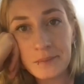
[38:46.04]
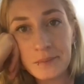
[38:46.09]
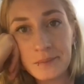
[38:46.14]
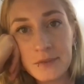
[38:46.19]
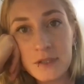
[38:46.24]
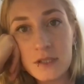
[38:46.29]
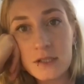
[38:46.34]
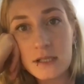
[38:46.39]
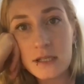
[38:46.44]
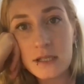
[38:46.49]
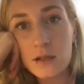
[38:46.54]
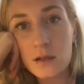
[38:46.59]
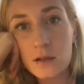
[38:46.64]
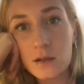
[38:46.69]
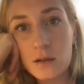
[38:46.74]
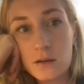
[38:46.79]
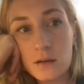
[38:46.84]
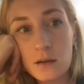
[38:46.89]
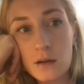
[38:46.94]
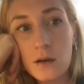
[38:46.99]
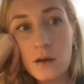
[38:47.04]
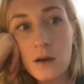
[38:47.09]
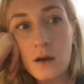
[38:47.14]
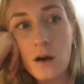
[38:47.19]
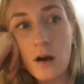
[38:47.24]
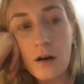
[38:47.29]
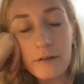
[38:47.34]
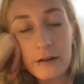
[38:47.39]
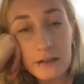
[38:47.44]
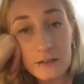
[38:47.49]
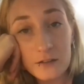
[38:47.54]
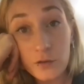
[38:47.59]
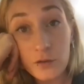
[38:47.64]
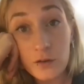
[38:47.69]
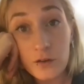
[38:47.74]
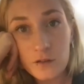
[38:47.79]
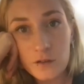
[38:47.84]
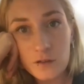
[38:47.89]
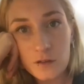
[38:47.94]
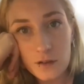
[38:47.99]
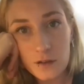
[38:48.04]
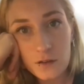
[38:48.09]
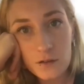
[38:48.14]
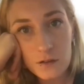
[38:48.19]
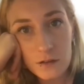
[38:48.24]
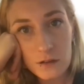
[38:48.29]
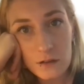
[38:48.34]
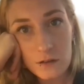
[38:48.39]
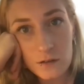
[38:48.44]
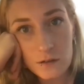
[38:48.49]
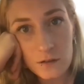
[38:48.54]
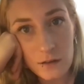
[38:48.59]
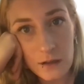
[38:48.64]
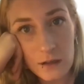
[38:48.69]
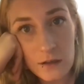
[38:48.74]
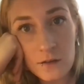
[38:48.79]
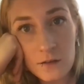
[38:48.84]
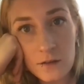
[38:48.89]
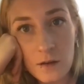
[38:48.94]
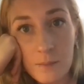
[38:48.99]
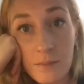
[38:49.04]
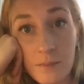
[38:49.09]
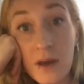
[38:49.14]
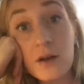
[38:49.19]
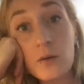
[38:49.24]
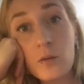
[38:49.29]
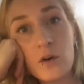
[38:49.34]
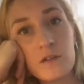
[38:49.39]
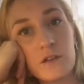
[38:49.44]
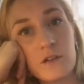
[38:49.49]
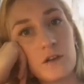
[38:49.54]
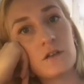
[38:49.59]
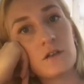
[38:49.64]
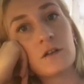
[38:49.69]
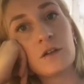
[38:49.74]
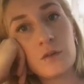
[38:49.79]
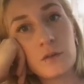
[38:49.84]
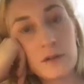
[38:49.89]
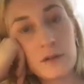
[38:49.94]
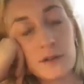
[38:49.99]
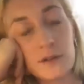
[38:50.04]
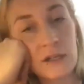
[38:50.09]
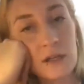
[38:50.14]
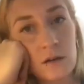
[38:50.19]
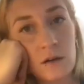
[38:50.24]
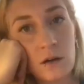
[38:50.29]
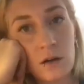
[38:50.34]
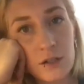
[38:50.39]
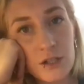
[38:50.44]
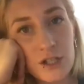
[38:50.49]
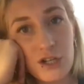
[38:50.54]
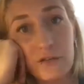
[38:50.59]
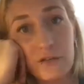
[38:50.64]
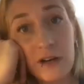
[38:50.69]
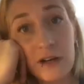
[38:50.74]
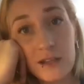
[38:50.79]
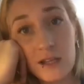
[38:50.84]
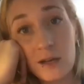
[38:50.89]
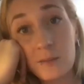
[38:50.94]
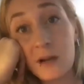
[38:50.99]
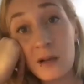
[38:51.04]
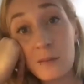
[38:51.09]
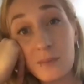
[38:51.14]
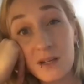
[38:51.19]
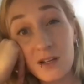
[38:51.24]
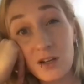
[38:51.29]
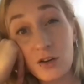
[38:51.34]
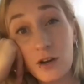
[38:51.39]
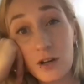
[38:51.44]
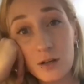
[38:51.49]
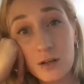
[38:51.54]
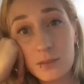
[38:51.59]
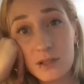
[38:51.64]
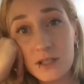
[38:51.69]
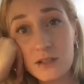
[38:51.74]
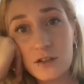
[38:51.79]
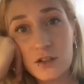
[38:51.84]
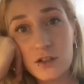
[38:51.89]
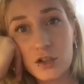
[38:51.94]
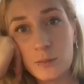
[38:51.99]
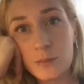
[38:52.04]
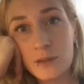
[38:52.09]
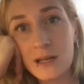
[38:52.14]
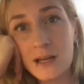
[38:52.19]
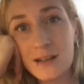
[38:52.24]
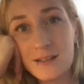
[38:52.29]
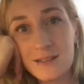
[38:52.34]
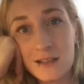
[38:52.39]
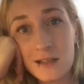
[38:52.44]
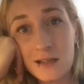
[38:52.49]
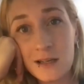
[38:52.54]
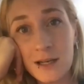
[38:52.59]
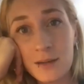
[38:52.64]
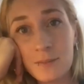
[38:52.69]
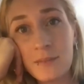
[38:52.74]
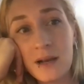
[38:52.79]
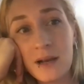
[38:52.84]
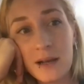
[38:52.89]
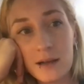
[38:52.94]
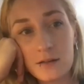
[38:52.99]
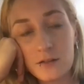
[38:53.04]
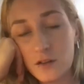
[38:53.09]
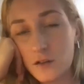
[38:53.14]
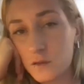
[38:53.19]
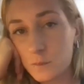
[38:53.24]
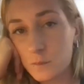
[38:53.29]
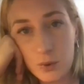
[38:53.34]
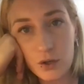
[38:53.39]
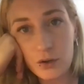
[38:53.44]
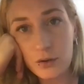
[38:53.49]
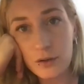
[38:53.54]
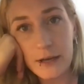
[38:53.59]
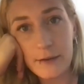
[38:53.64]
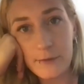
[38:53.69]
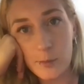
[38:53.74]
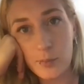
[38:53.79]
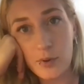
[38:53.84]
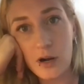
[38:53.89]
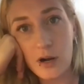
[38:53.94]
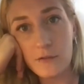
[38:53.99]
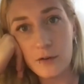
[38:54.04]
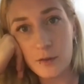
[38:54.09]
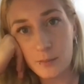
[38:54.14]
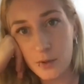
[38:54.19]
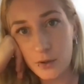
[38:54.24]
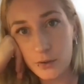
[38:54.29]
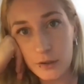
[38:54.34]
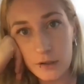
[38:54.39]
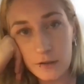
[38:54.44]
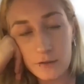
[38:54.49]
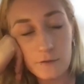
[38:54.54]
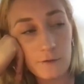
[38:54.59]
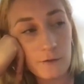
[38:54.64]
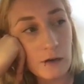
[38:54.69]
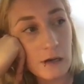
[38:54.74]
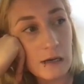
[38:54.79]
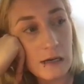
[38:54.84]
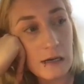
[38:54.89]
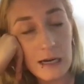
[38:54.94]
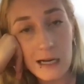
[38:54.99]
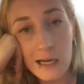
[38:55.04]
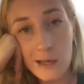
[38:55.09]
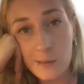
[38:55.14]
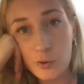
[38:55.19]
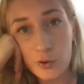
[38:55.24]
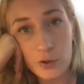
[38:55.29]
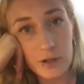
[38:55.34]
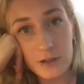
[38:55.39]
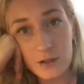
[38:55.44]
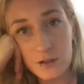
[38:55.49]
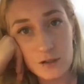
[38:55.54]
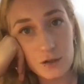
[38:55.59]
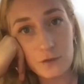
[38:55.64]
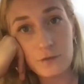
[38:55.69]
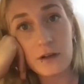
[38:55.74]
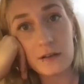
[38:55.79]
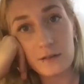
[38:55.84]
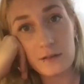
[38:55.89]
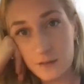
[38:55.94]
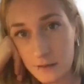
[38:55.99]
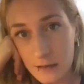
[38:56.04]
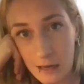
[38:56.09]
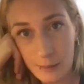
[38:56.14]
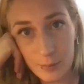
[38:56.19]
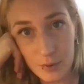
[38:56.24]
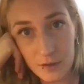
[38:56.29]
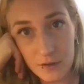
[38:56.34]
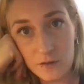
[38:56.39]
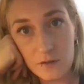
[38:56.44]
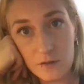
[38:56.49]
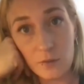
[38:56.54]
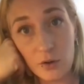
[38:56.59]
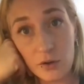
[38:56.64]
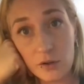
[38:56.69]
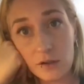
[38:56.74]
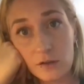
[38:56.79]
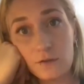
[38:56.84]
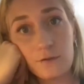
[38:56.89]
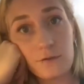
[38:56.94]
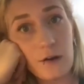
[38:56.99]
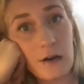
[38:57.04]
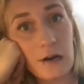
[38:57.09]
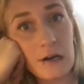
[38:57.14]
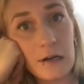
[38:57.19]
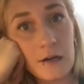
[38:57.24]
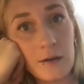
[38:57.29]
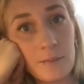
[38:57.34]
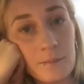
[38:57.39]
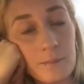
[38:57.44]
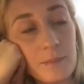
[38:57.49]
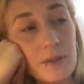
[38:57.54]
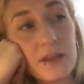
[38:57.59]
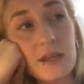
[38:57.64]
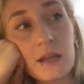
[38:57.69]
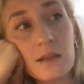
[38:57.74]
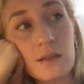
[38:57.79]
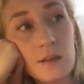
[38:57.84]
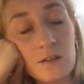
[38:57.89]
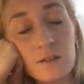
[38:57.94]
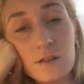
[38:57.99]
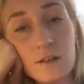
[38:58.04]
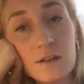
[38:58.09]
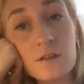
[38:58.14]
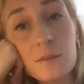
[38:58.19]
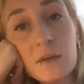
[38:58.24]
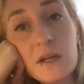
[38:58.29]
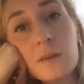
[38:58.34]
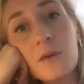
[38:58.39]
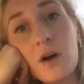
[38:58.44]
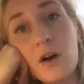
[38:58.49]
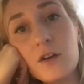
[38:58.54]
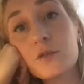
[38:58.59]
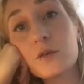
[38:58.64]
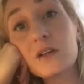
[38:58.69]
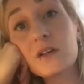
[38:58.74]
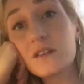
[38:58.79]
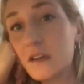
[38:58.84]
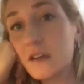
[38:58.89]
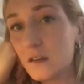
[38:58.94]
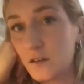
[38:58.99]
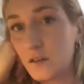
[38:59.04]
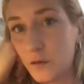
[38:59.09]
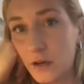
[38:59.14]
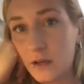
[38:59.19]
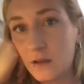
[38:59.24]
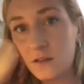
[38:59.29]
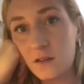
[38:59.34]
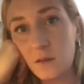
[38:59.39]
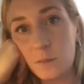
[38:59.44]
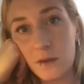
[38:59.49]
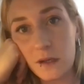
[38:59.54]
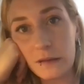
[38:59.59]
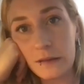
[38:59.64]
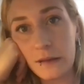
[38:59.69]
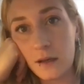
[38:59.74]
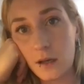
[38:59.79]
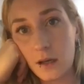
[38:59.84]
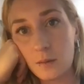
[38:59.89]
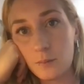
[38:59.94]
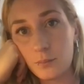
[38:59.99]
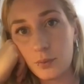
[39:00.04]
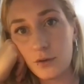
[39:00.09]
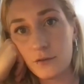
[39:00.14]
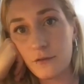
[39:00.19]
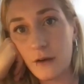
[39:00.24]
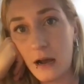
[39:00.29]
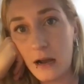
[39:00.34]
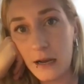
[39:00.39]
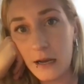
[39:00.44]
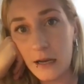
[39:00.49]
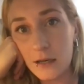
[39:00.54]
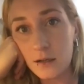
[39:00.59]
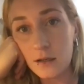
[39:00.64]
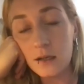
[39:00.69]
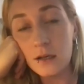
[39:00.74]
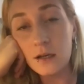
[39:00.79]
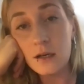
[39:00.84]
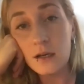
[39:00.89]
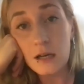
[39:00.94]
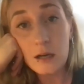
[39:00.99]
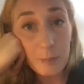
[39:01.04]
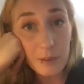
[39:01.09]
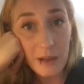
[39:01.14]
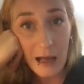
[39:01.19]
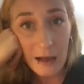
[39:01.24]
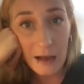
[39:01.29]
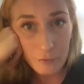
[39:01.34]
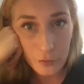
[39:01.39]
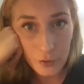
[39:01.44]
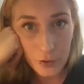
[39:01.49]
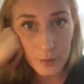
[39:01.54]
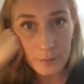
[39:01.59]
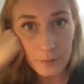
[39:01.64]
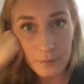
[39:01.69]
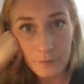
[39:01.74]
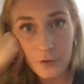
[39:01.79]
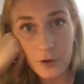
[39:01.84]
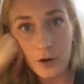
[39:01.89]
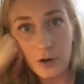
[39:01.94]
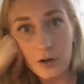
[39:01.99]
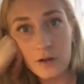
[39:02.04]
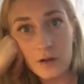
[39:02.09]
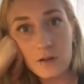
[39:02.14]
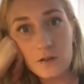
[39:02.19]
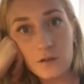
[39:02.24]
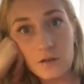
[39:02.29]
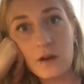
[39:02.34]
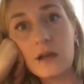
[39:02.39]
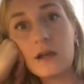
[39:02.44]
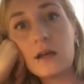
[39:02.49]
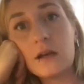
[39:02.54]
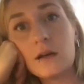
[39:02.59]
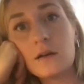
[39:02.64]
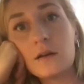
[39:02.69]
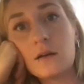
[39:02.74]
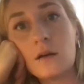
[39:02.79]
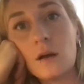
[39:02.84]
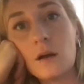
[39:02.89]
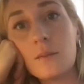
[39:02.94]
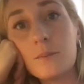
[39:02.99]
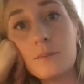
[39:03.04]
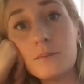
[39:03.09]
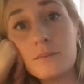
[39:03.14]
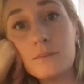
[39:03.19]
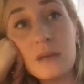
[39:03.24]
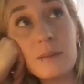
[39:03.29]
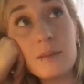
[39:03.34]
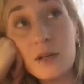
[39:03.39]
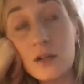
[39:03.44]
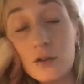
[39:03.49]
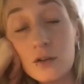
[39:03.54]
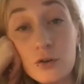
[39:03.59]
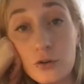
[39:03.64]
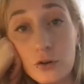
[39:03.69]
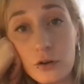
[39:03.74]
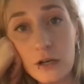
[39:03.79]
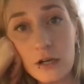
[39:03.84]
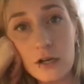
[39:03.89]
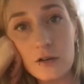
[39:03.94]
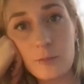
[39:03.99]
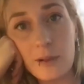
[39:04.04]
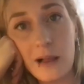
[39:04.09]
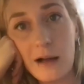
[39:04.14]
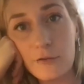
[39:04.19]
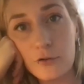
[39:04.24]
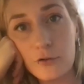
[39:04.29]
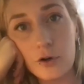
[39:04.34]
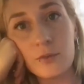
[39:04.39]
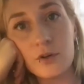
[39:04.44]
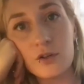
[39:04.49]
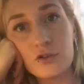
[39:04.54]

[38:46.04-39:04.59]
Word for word: to see, all right, so there's these things that Meta wants us to do with the technology, right? That might be incredibly dehumanizing and might just purely have a profit motive or like a surveillance capitalist motive. But then this medium also exists, right? As something that can provide a platform for artists, right? And maybe a new creative platform, or